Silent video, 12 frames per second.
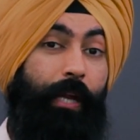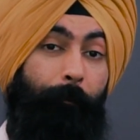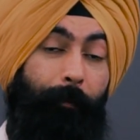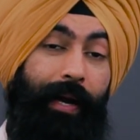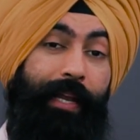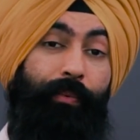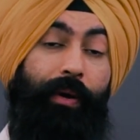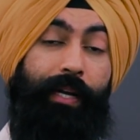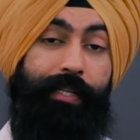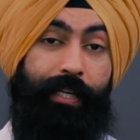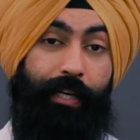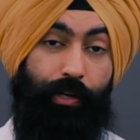your money will
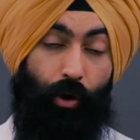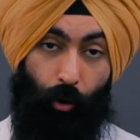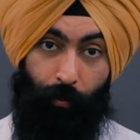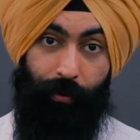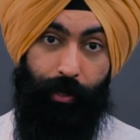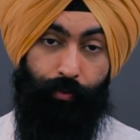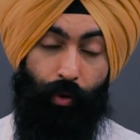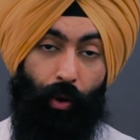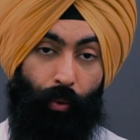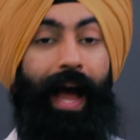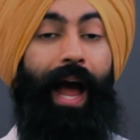continue to hopefully grow.